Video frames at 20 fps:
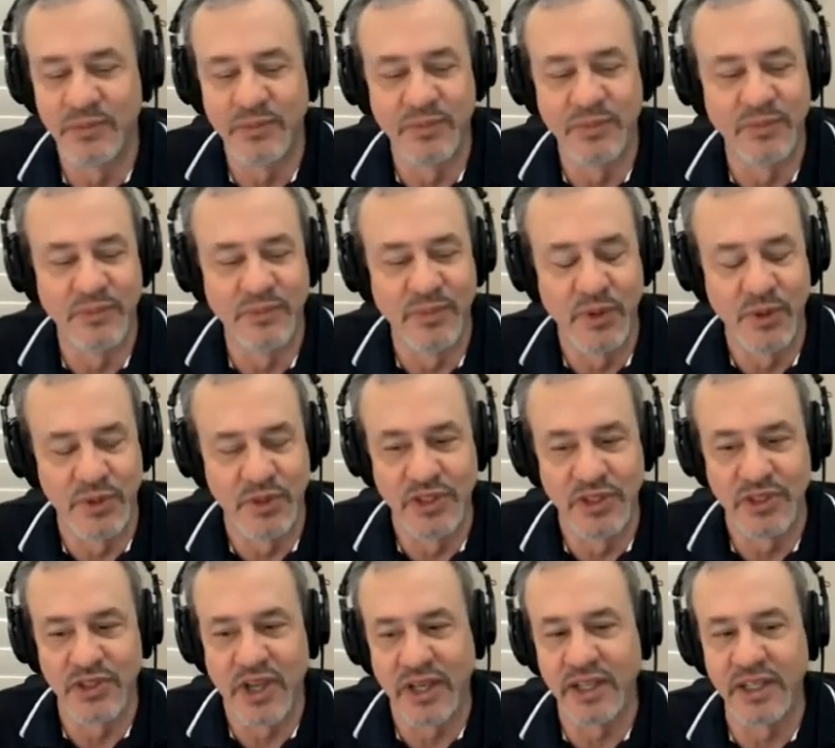most
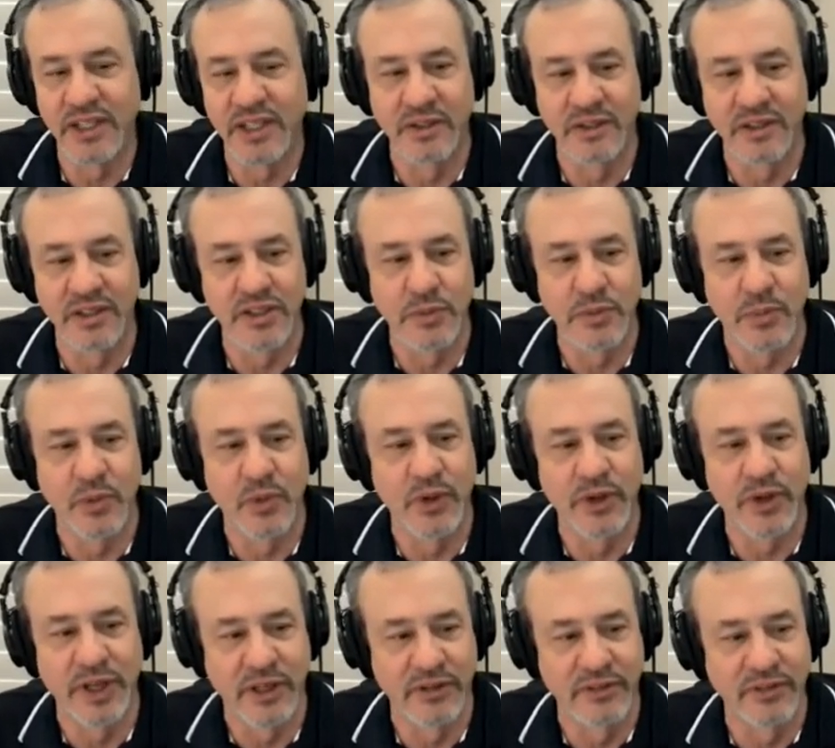exciting and
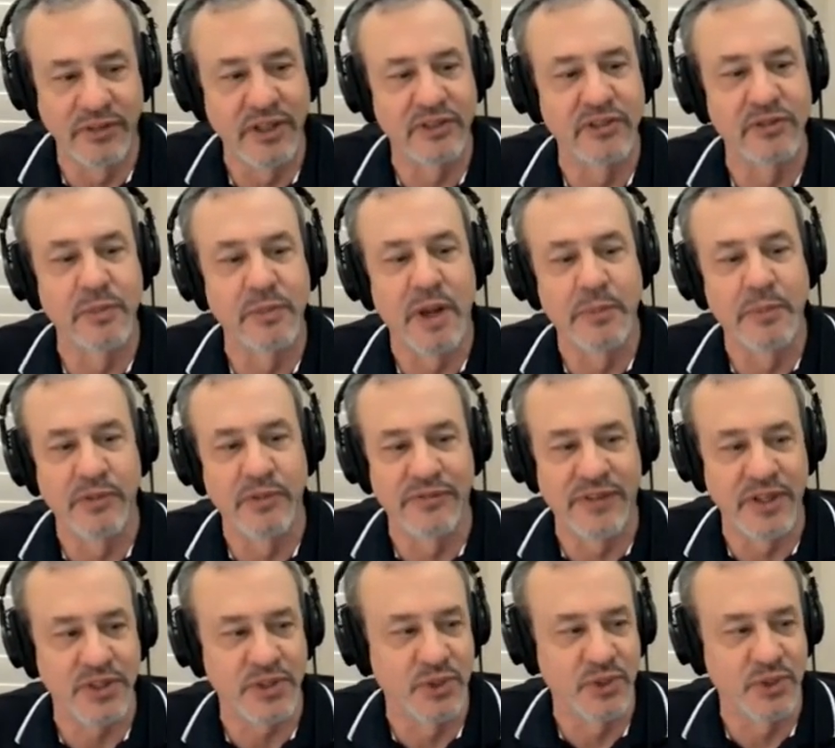disappointing event of my professional